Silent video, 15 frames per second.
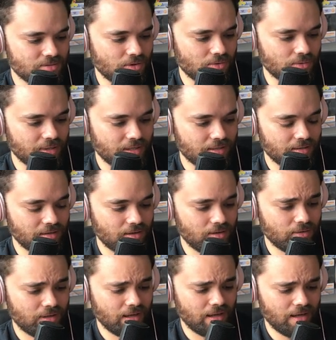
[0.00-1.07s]
so quick.
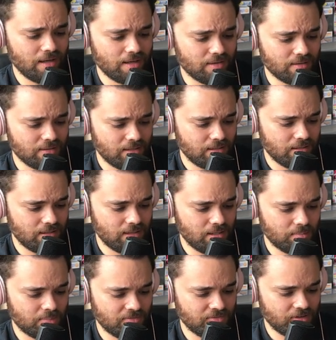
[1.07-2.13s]
Okay.
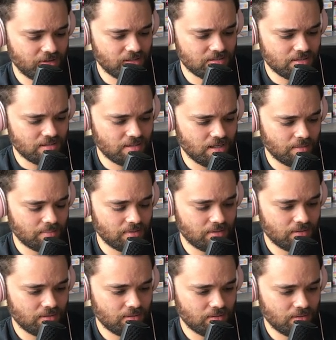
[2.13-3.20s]
Improvise, adapt,
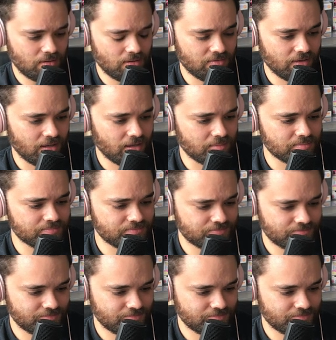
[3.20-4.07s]
overcome.